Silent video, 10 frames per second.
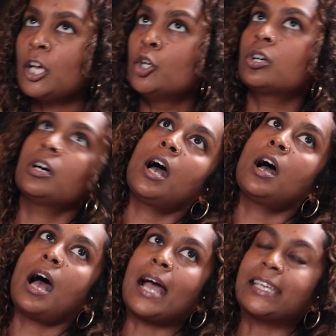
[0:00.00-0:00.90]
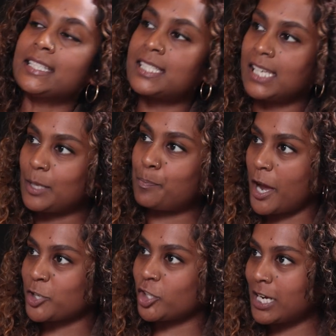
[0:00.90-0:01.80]
Look, I can see the
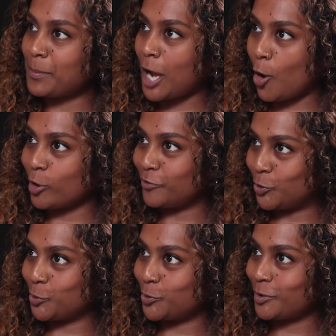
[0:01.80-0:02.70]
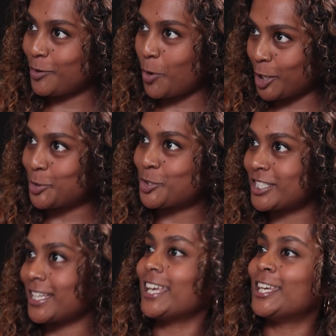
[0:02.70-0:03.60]
passion coming out of you while you're
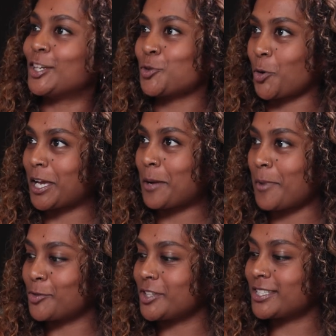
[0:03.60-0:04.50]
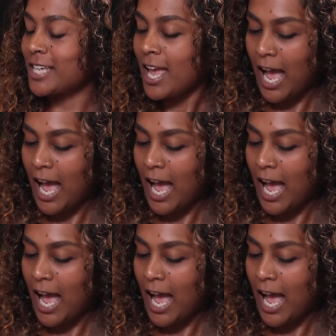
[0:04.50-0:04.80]
sitting here talking about this.